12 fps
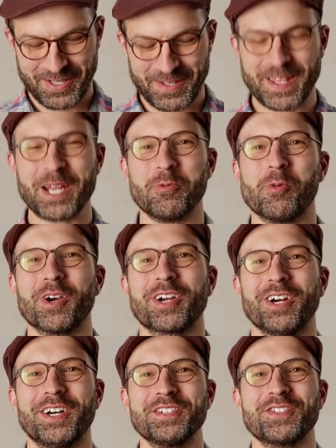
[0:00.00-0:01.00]
They
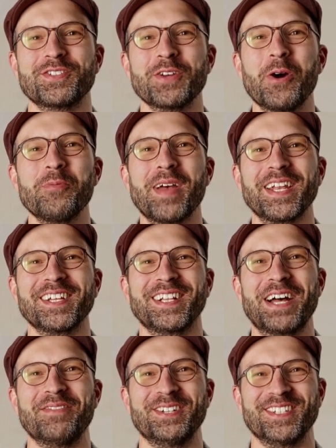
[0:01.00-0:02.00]
work on so many
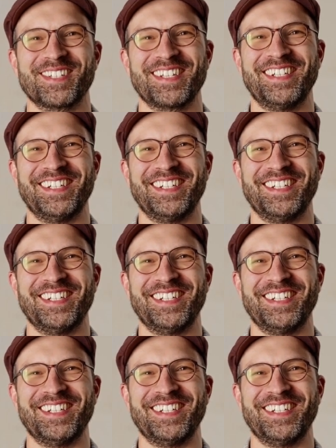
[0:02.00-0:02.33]
levels.